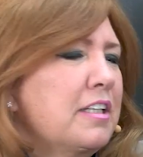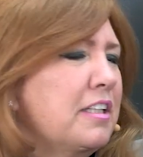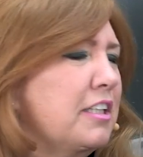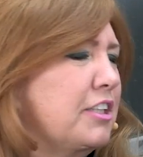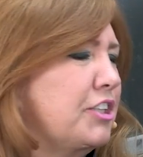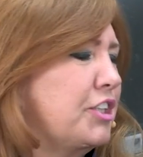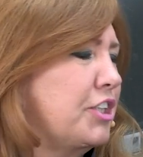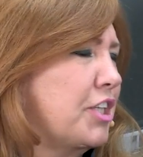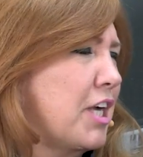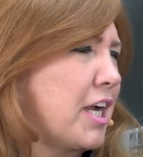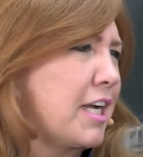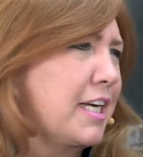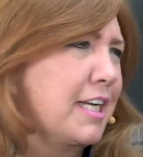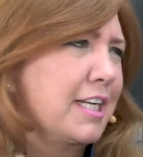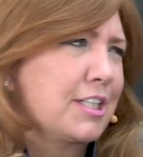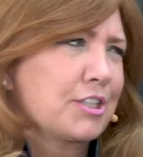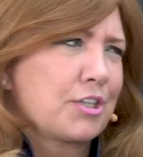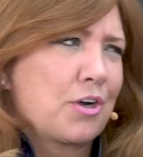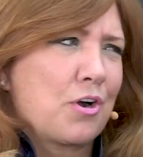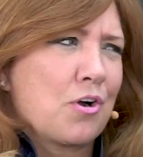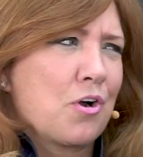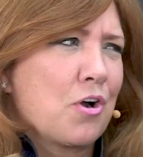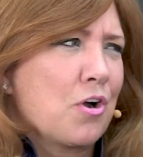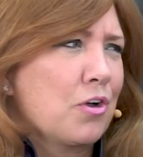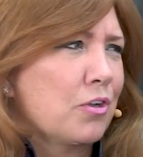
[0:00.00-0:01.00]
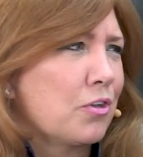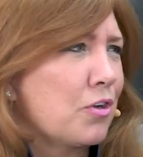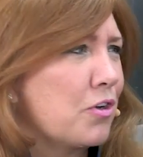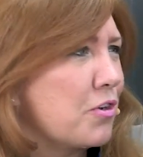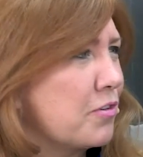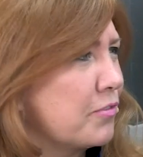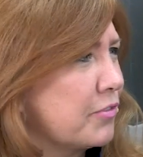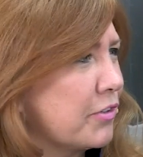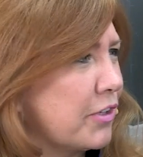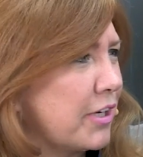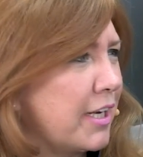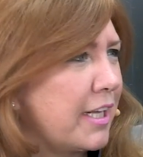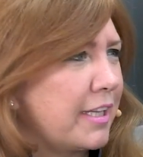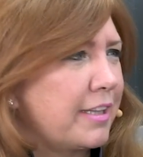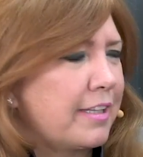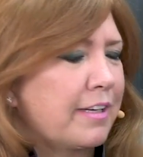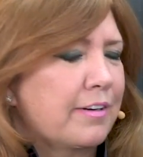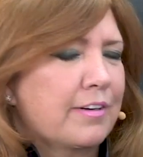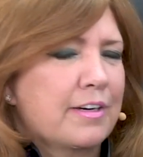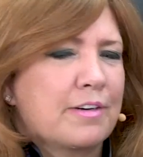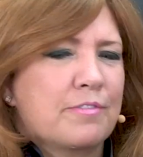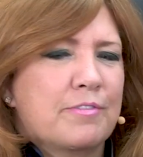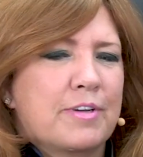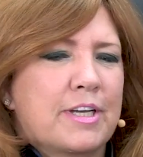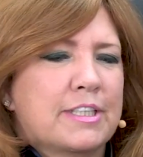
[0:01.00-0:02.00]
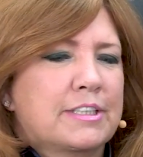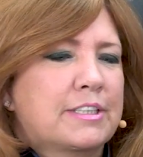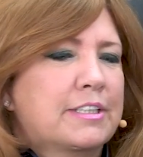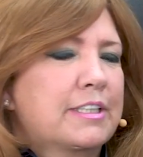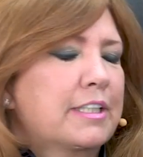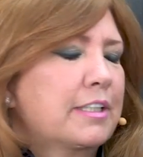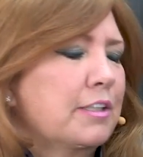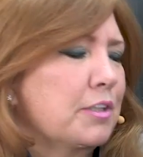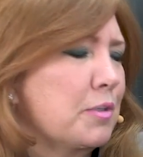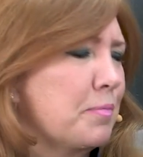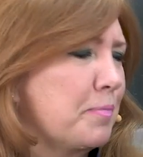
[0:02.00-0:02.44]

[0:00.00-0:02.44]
The Chinese are all over it. They're investing.